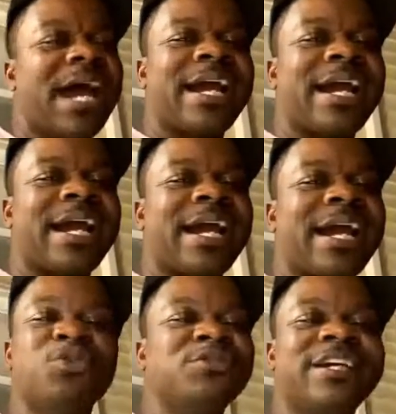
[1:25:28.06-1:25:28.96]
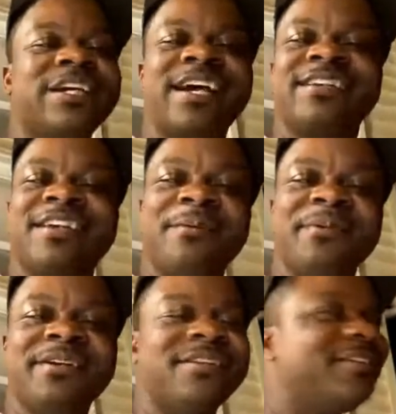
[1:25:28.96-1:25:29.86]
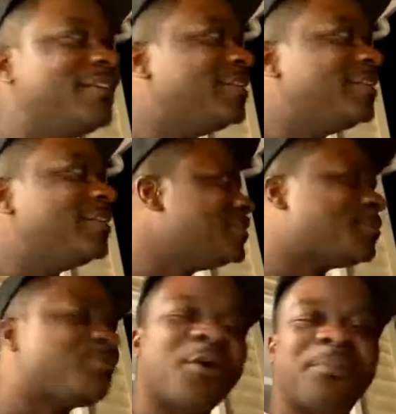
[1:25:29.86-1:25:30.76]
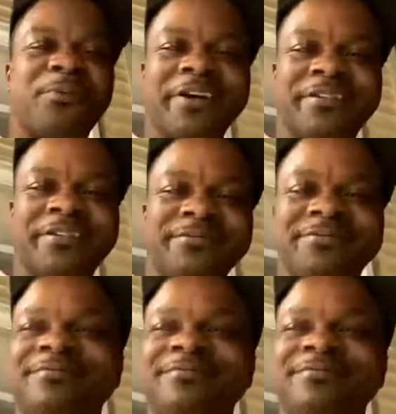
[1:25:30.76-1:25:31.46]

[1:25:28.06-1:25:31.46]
Blackout Tuesday. Goddamn it! It's appropriate.